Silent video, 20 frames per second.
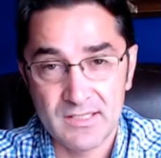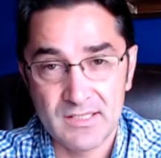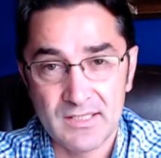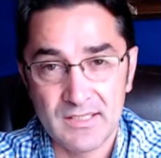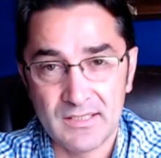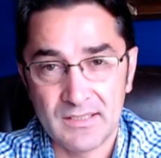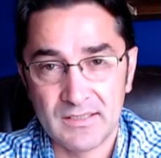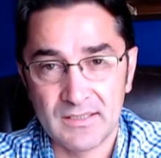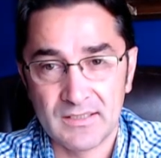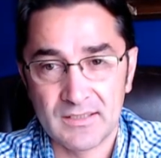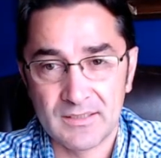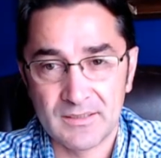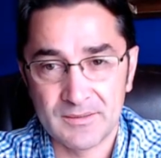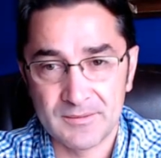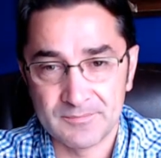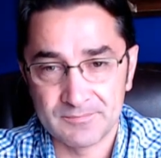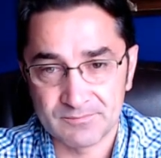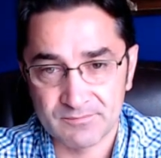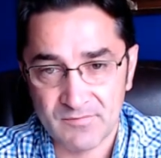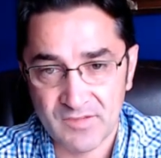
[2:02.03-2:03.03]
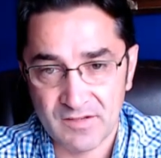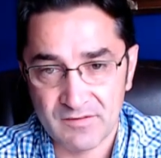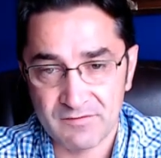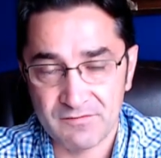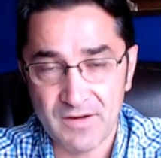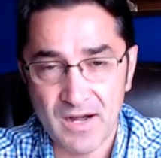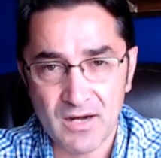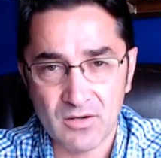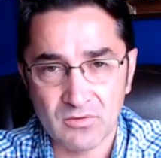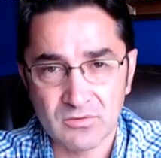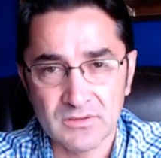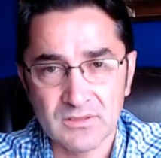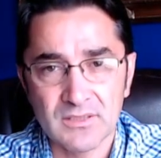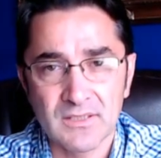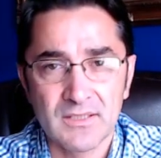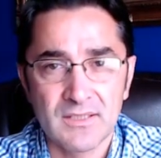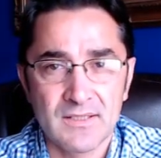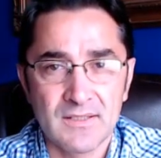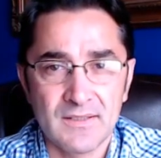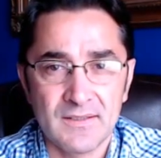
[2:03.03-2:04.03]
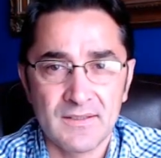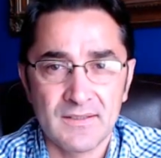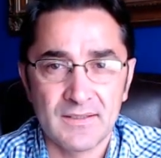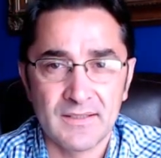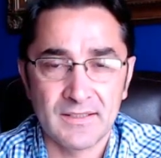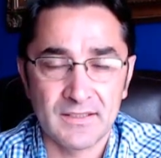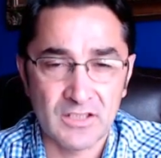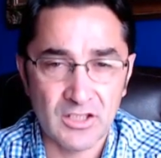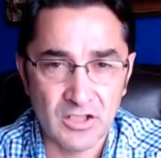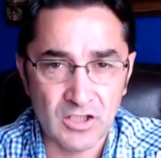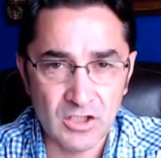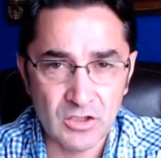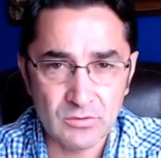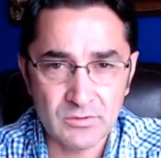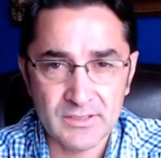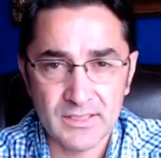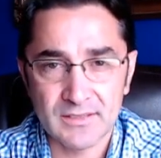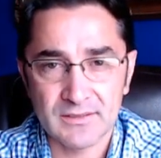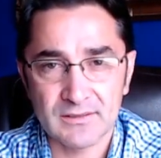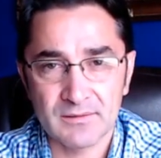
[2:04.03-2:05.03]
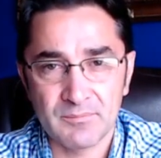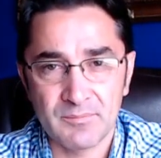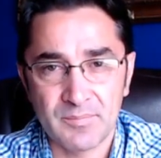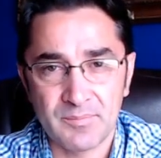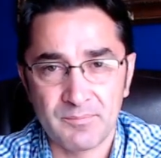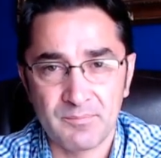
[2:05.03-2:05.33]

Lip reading: found and concluded,